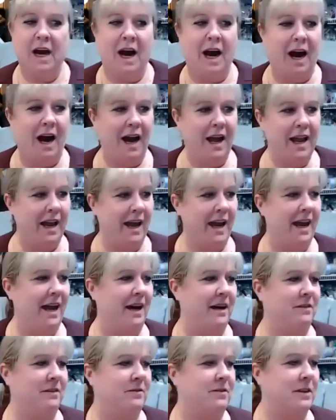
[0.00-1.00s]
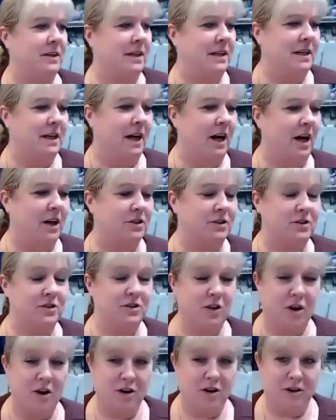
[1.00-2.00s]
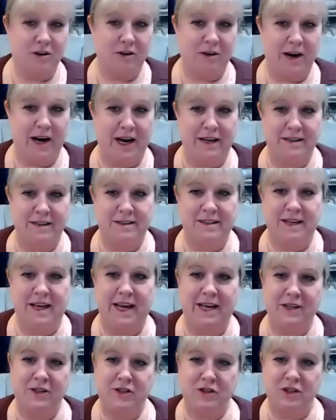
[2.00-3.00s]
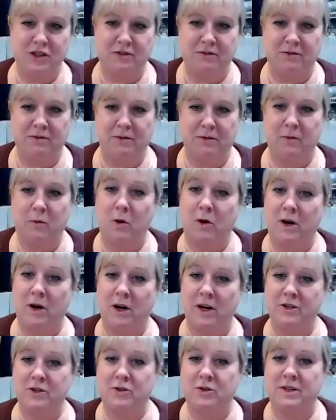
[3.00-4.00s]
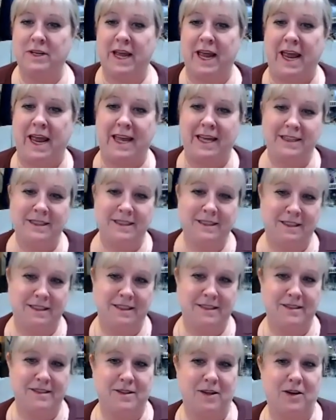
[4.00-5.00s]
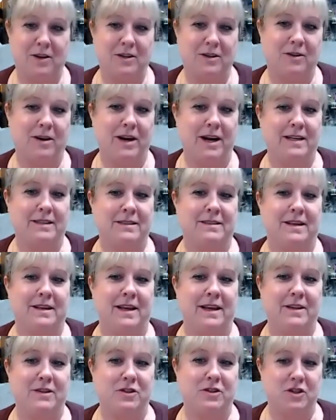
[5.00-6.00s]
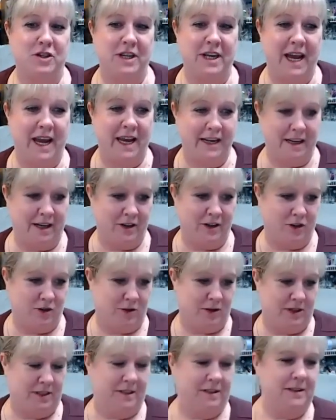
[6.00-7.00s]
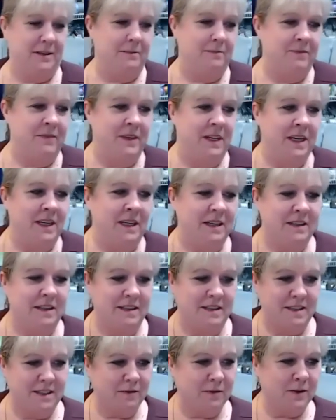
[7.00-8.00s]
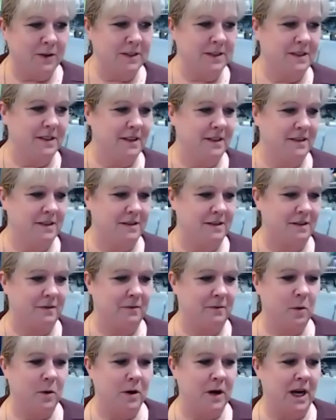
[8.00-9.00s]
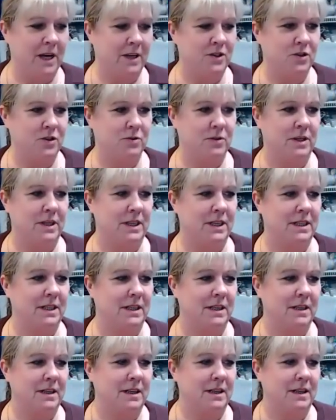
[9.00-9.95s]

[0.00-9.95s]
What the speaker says: I have a Sawgrass SG400 and a Sawgrass SG800. The difference is the 400